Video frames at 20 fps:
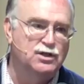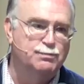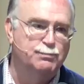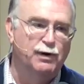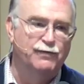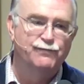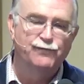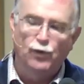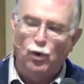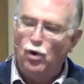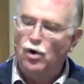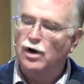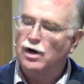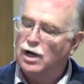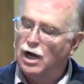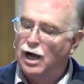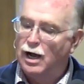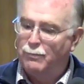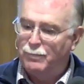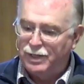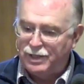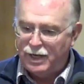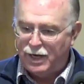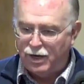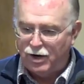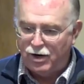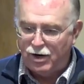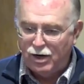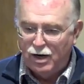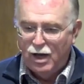means before
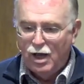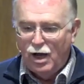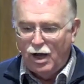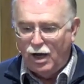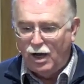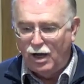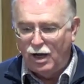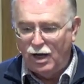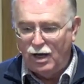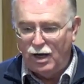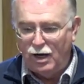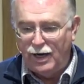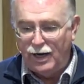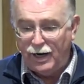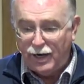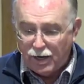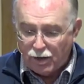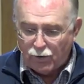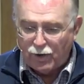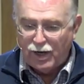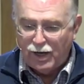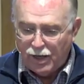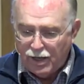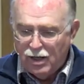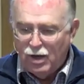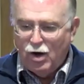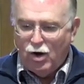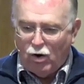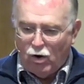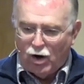common era,
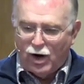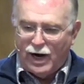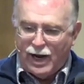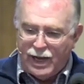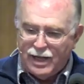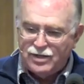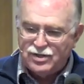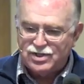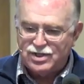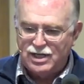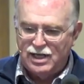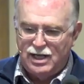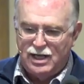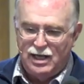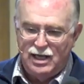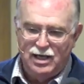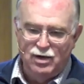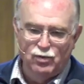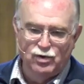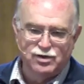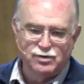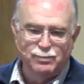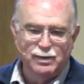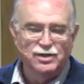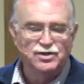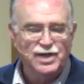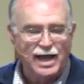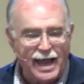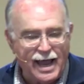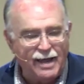or ACE,
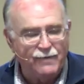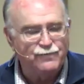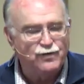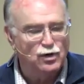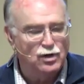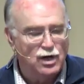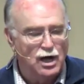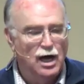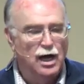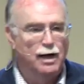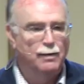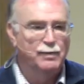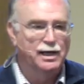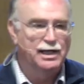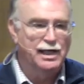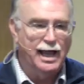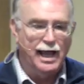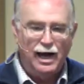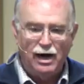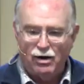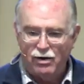which means after common